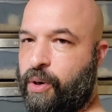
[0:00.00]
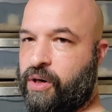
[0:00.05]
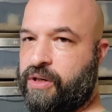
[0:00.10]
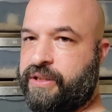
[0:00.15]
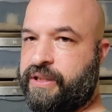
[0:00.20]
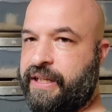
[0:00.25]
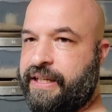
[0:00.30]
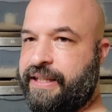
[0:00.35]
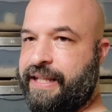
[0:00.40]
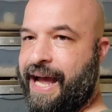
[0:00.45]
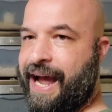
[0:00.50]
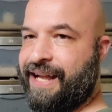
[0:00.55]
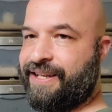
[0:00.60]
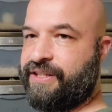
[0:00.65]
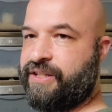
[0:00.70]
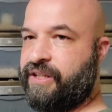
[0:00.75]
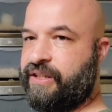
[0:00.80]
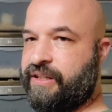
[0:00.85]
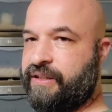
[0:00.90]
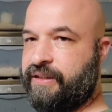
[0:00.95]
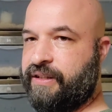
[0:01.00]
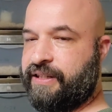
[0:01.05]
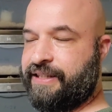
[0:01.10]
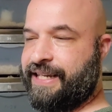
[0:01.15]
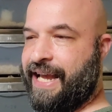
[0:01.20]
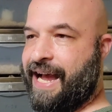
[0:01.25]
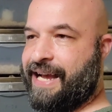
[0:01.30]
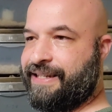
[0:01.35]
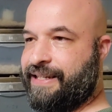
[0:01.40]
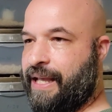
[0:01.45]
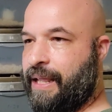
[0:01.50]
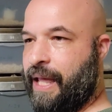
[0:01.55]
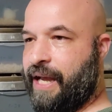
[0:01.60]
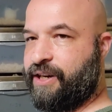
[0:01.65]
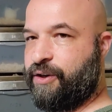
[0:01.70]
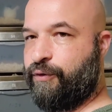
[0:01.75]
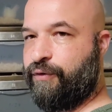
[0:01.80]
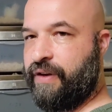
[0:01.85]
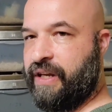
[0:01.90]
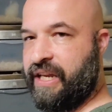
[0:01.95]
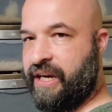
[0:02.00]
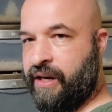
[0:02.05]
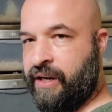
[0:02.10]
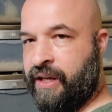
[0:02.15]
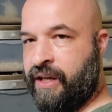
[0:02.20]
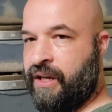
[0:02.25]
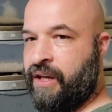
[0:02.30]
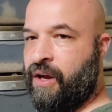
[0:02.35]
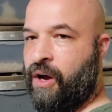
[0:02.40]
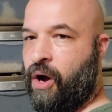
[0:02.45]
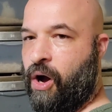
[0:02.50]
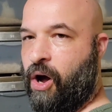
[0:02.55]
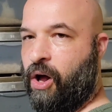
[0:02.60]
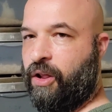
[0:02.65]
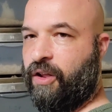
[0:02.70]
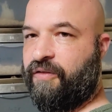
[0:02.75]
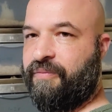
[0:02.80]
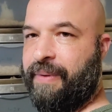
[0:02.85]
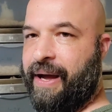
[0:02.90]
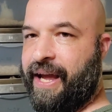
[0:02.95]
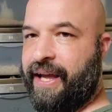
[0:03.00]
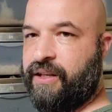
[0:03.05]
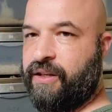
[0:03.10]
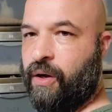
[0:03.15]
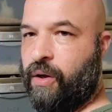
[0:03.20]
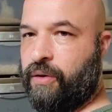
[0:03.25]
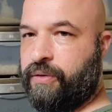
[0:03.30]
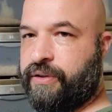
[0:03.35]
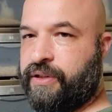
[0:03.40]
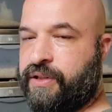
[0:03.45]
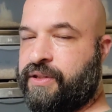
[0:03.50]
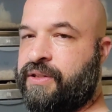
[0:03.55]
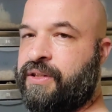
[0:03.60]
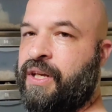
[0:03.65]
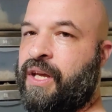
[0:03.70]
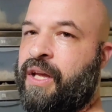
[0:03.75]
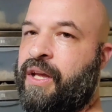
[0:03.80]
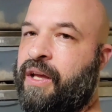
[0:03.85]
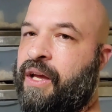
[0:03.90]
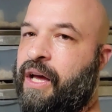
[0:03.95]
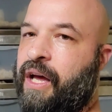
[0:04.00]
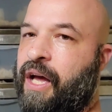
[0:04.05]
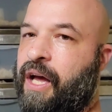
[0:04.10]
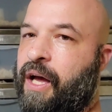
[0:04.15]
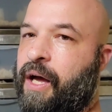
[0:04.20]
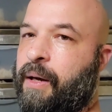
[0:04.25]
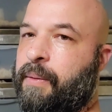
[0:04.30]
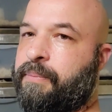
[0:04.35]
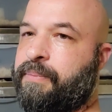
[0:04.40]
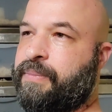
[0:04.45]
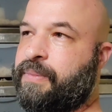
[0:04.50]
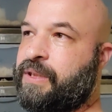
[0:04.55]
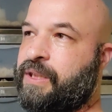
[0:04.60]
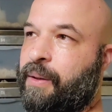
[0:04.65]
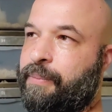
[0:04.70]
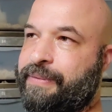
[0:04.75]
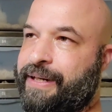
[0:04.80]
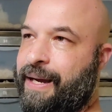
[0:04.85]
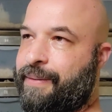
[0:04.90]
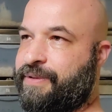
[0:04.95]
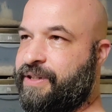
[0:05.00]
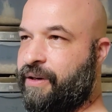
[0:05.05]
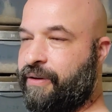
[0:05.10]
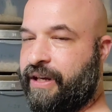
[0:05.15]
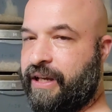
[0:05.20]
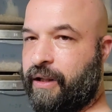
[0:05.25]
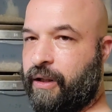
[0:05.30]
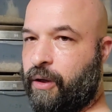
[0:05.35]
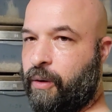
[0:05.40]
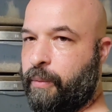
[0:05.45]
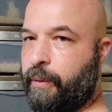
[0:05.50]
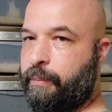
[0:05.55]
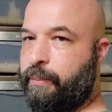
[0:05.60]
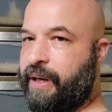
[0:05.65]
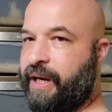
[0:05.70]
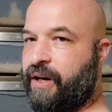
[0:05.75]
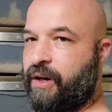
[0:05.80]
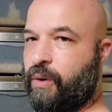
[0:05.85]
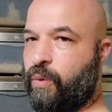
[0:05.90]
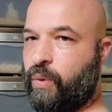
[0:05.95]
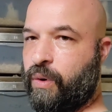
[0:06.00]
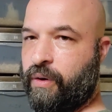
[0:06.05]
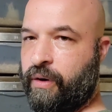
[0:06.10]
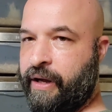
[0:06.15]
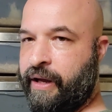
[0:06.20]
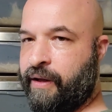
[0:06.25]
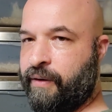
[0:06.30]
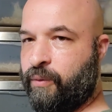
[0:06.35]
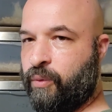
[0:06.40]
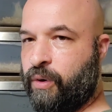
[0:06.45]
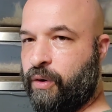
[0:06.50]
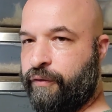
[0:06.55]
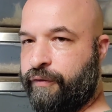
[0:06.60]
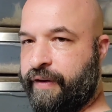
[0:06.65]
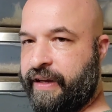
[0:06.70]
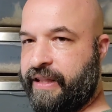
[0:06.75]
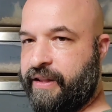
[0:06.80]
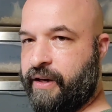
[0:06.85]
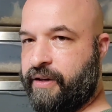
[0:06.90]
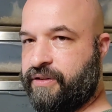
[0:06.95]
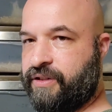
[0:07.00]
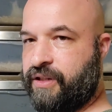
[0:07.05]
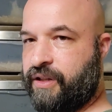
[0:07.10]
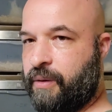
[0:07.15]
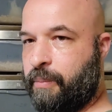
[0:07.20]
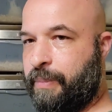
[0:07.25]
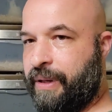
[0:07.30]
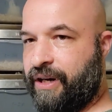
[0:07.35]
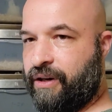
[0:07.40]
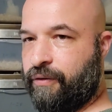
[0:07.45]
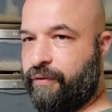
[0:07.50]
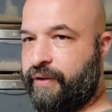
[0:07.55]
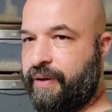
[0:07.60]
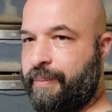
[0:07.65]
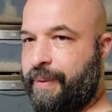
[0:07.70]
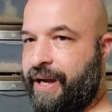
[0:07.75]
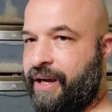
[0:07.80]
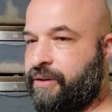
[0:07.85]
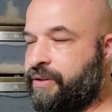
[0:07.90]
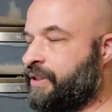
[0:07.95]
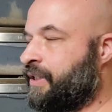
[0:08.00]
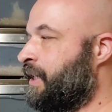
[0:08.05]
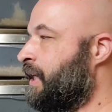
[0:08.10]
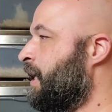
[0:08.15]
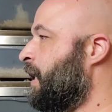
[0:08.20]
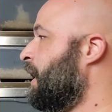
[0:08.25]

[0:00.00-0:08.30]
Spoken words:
personally, that's the size I like to feed all of my adults. Sometimes they'll get a little bit bigger. We'll feed those to the bigger females.